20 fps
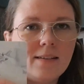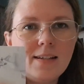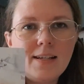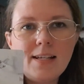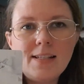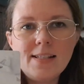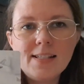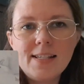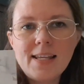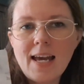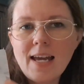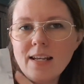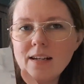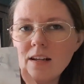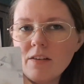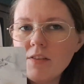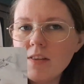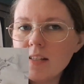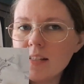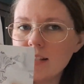it's kind
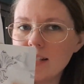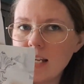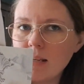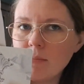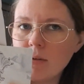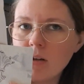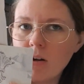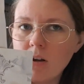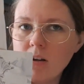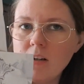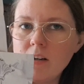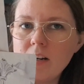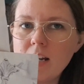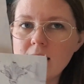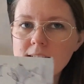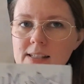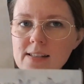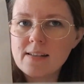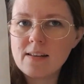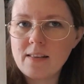of the same color
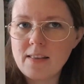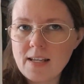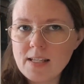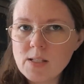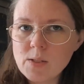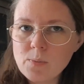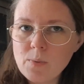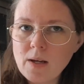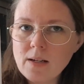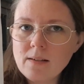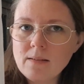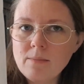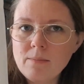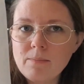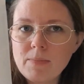as this one,